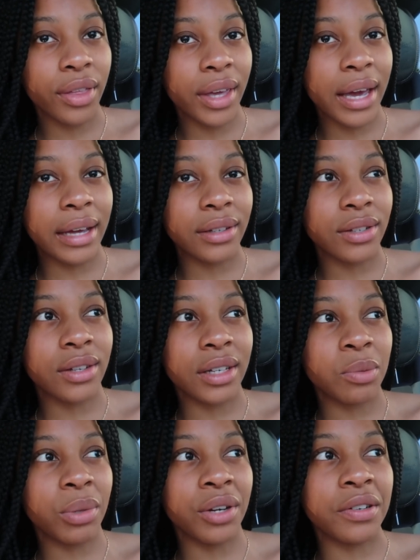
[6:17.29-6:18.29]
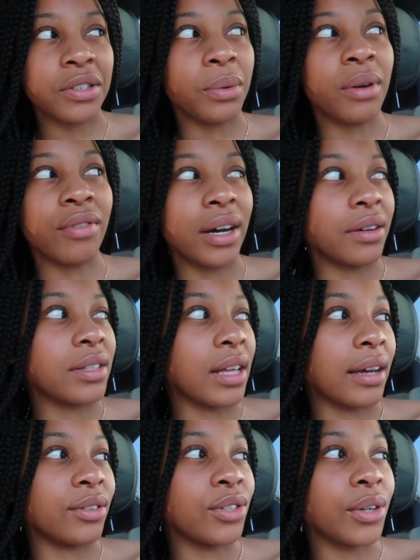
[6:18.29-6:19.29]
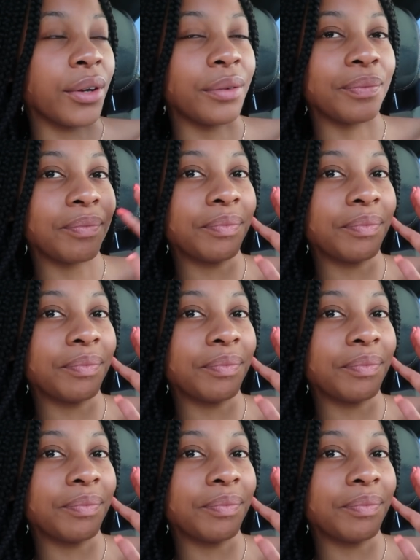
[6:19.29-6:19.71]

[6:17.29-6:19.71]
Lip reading: yet to experience the weather outside. So,